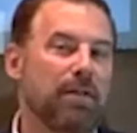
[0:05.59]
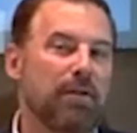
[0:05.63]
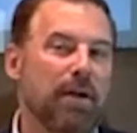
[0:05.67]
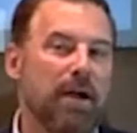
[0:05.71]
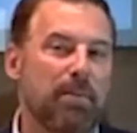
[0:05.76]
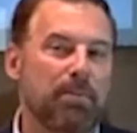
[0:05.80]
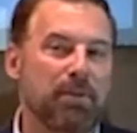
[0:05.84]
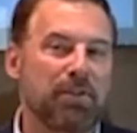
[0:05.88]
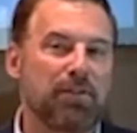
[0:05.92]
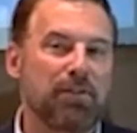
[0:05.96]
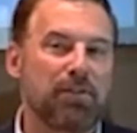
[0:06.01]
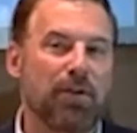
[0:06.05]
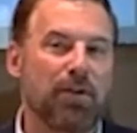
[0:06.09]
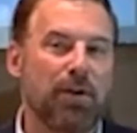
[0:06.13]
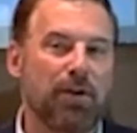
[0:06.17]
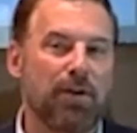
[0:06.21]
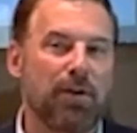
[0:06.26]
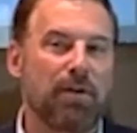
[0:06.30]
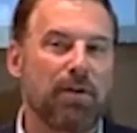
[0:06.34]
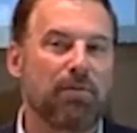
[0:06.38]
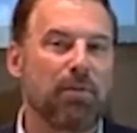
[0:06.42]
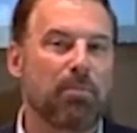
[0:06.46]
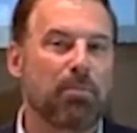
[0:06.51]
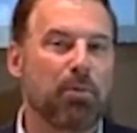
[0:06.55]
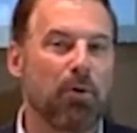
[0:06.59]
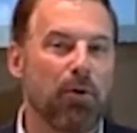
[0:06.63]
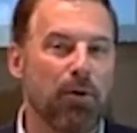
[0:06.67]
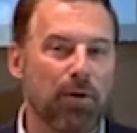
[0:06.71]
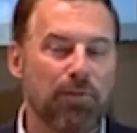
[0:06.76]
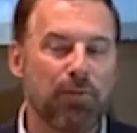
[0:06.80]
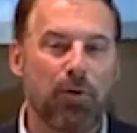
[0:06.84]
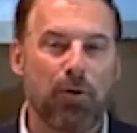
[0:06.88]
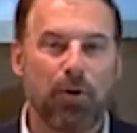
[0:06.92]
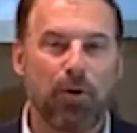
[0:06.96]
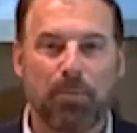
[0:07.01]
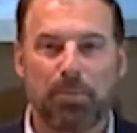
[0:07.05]
episode of the Port
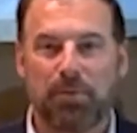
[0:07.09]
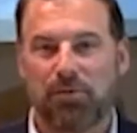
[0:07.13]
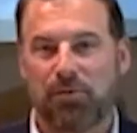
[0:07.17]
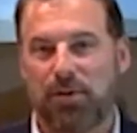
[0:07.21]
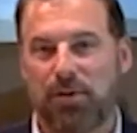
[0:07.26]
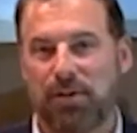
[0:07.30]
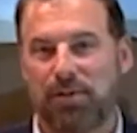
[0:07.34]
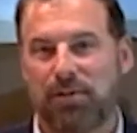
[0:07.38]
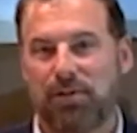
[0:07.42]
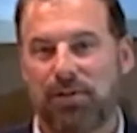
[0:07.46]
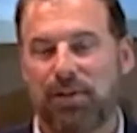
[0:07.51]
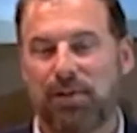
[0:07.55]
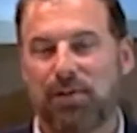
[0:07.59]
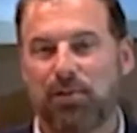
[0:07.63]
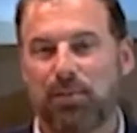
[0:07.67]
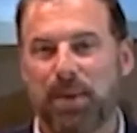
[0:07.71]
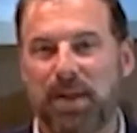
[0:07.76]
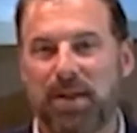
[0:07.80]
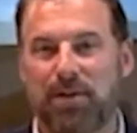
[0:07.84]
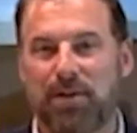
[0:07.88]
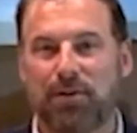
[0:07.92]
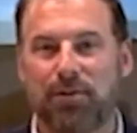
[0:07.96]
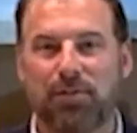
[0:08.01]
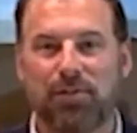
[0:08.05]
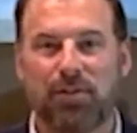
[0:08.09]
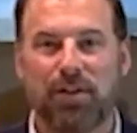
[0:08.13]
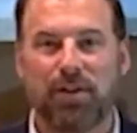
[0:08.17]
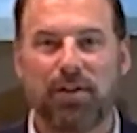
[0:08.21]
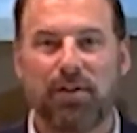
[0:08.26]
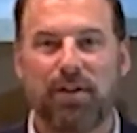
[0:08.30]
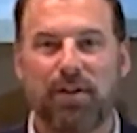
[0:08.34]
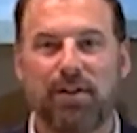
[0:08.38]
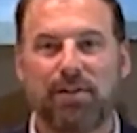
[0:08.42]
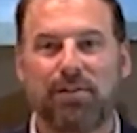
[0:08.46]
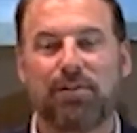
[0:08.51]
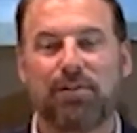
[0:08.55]
of Corpus Christi Speaker
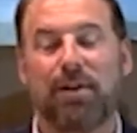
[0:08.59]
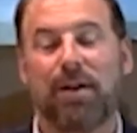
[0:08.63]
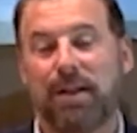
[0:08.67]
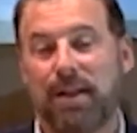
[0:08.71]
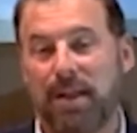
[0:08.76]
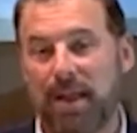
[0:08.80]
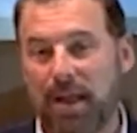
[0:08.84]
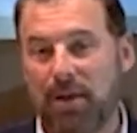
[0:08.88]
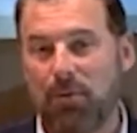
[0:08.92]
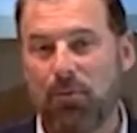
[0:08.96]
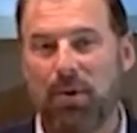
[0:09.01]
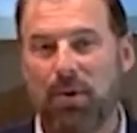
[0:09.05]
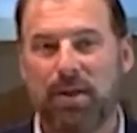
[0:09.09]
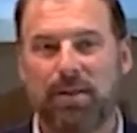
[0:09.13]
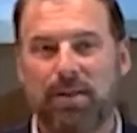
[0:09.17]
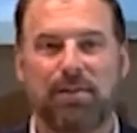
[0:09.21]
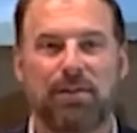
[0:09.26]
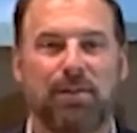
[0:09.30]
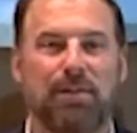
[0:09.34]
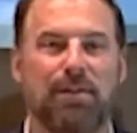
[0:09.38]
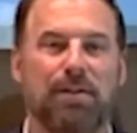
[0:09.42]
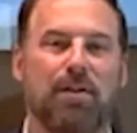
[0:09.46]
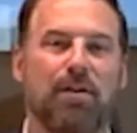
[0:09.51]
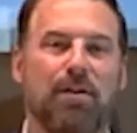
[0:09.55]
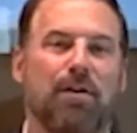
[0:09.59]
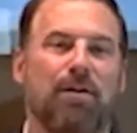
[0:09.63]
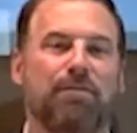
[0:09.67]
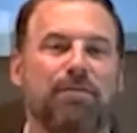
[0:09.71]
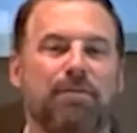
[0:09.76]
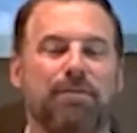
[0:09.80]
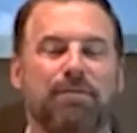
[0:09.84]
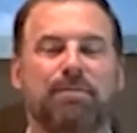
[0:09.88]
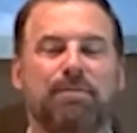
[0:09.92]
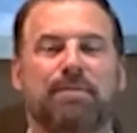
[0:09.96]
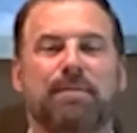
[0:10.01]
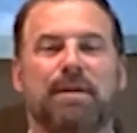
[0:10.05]
Series, A Gateway to the
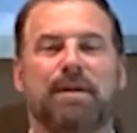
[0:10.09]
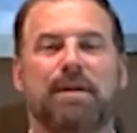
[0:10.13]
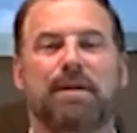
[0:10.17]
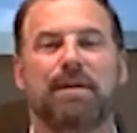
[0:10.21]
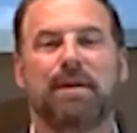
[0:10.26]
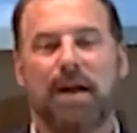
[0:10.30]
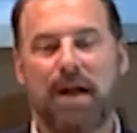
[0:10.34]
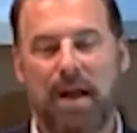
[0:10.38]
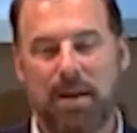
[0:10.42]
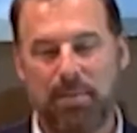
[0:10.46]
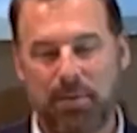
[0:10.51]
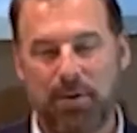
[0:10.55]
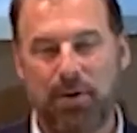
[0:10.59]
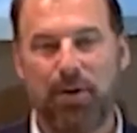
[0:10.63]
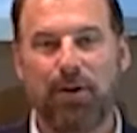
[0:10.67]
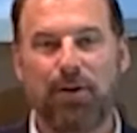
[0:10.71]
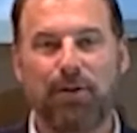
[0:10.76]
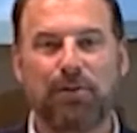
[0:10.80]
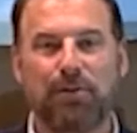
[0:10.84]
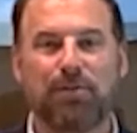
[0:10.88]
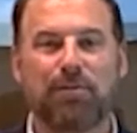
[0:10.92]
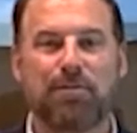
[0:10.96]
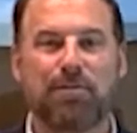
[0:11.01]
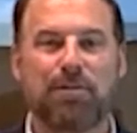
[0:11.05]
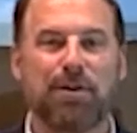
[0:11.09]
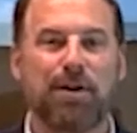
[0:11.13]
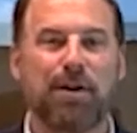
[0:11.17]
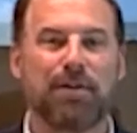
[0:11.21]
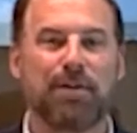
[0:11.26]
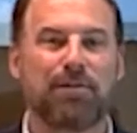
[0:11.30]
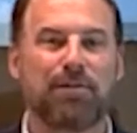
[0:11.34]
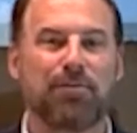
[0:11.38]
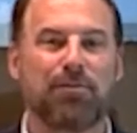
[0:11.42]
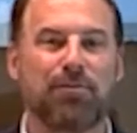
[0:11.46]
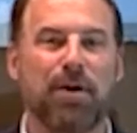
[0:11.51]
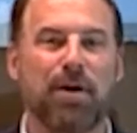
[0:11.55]
Gulf. I'm your host, Sean
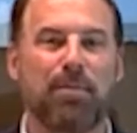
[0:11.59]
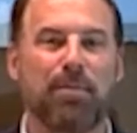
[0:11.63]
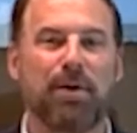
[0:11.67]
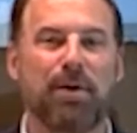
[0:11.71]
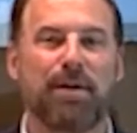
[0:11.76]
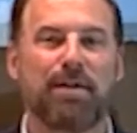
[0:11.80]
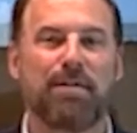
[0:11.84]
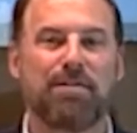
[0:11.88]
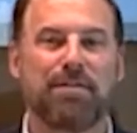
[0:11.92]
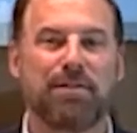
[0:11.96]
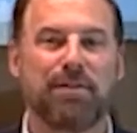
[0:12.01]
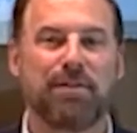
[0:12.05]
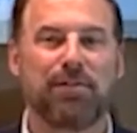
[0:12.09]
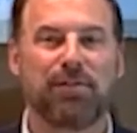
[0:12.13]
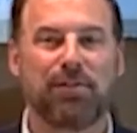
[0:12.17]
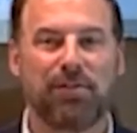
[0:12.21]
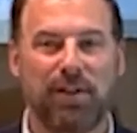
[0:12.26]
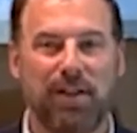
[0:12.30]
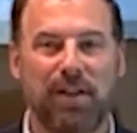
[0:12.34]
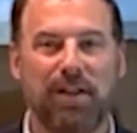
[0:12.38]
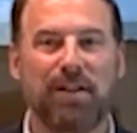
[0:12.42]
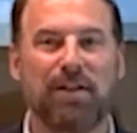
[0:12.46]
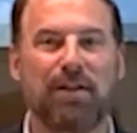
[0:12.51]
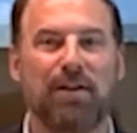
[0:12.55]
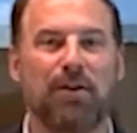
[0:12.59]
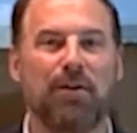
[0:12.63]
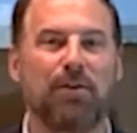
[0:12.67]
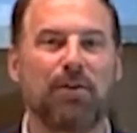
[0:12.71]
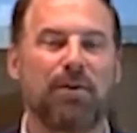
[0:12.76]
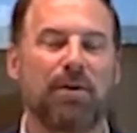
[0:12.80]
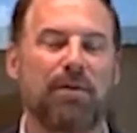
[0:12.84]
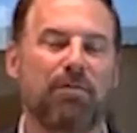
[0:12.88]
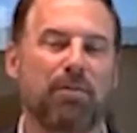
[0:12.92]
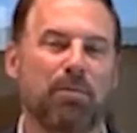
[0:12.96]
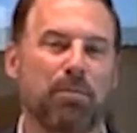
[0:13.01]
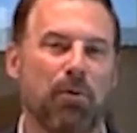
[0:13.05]
Strawbridge, CEO
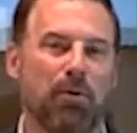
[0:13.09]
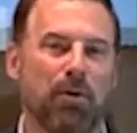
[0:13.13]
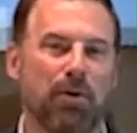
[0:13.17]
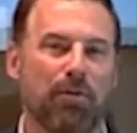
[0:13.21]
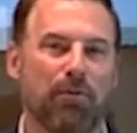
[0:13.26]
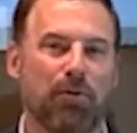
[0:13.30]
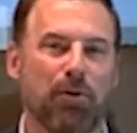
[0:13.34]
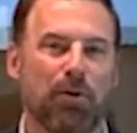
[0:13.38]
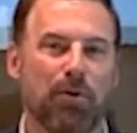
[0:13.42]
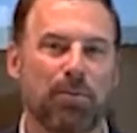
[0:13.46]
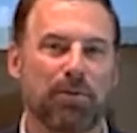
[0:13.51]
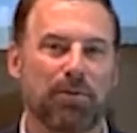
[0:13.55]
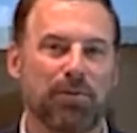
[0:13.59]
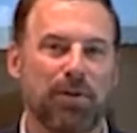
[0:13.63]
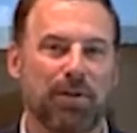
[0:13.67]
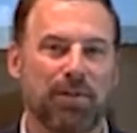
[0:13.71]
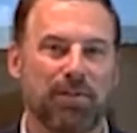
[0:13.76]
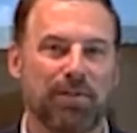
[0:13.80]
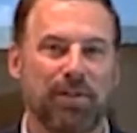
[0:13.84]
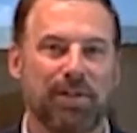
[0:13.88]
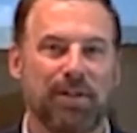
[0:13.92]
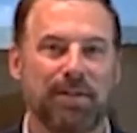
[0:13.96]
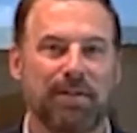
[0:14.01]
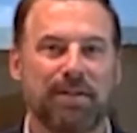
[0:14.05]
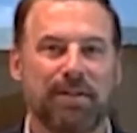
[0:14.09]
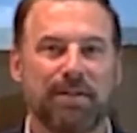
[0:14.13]
of the Port of Corpus Christi.